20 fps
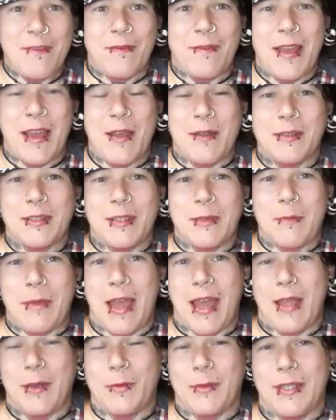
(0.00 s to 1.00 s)
I found the
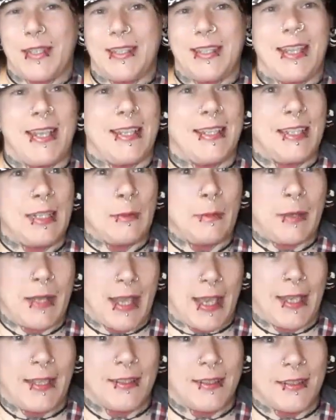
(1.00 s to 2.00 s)
pad was easy to
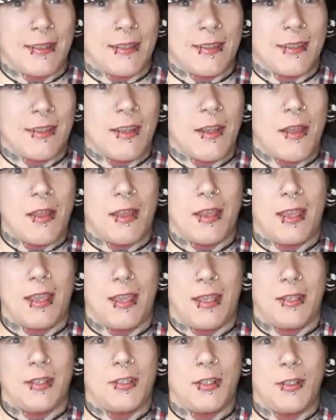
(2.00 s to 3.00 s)
place
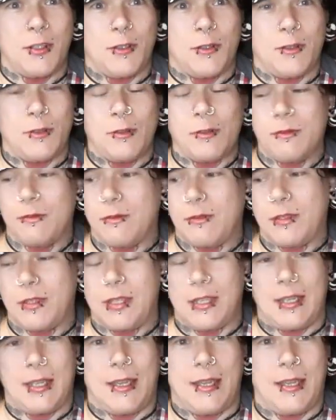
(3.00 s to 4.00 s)
into
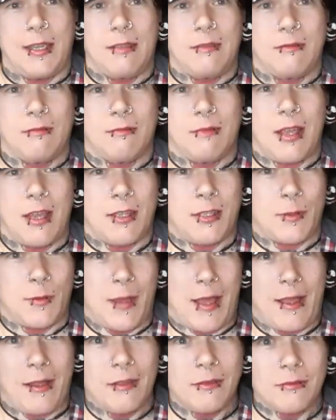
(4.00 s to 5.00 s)
the
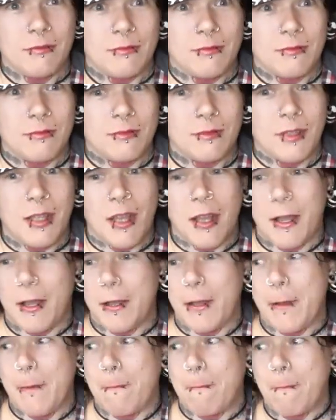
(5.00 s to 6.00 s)
underwear.
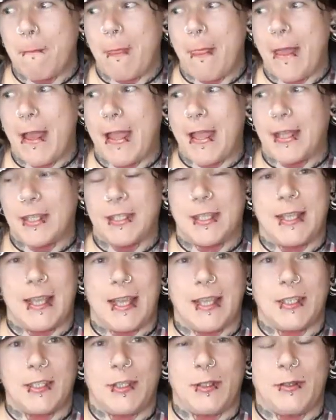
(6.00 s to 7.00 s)
Um, I actually
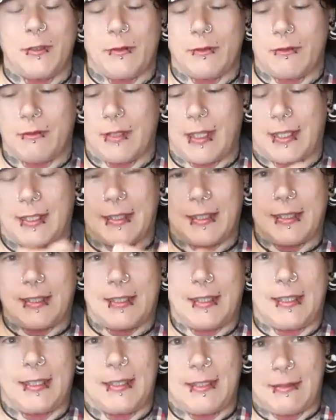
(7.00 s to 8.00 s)
had to like st
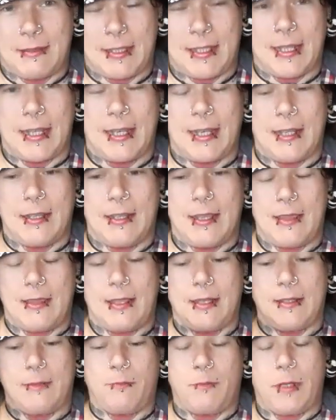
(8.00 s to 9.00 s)
stick it in and
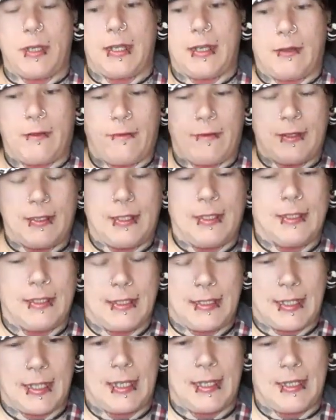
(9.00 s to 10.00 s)
then pull it off and then
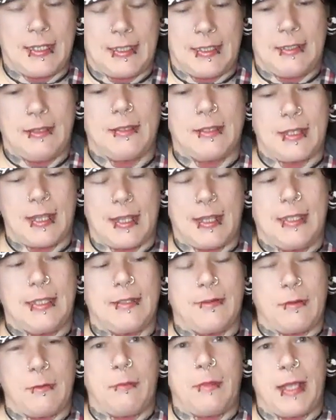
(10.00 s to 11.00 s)
stick it in a slightly
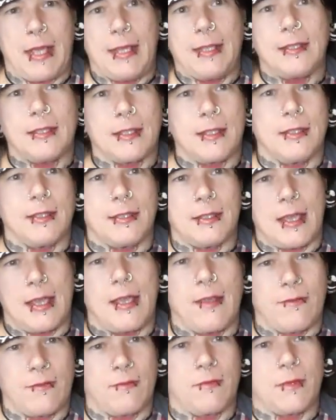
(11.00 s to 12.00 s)
different place because
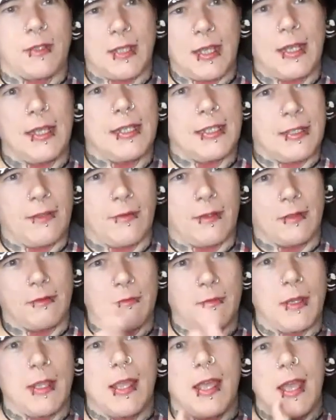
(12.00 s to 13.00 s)
I have slightly different
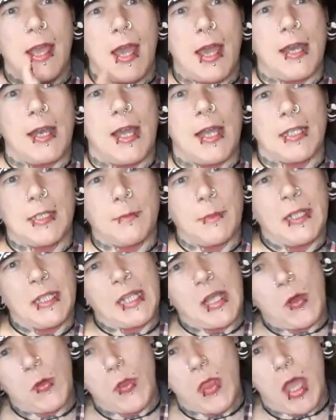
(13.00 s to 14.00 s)
anatomy
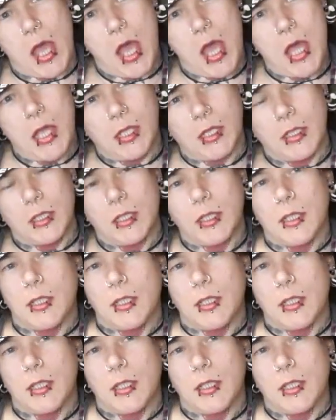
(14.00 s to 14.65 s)
down there.